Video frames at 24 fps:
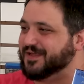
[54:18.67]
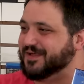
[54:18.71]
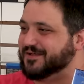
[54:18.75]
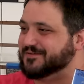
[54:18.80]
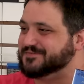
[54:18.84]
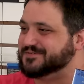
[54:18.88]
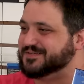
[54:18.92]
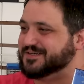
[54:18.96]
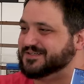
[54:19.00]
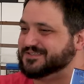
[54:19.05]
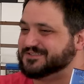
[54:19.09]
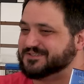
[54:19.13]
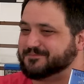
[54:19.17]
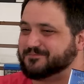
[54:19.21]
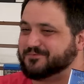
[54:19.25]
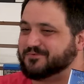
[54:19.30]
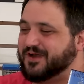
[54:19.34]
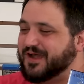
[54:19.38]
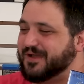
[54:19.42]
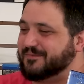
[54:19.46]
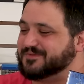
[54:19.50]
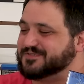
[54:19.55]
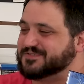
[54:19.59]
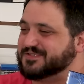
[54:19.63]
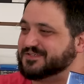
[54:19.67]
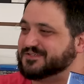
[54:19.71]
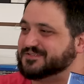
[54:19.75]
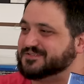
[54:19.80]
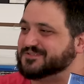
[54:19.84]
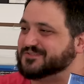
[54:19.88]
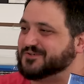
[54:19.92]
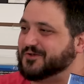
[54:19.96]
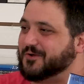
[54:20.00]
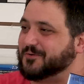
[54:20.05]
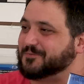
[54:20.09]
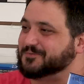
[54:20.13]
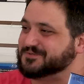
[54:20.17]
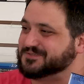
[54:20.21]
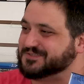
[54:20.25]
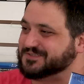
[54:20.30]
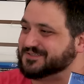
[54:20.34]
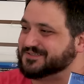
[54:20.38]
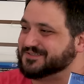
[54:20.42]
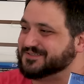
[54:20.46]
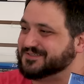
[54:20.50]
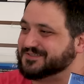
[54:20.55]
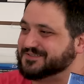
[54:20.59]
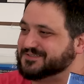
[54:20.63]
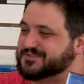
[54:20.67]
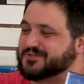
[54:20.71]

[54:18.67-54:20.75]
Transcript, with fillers: loves, and he's a promising sculptor.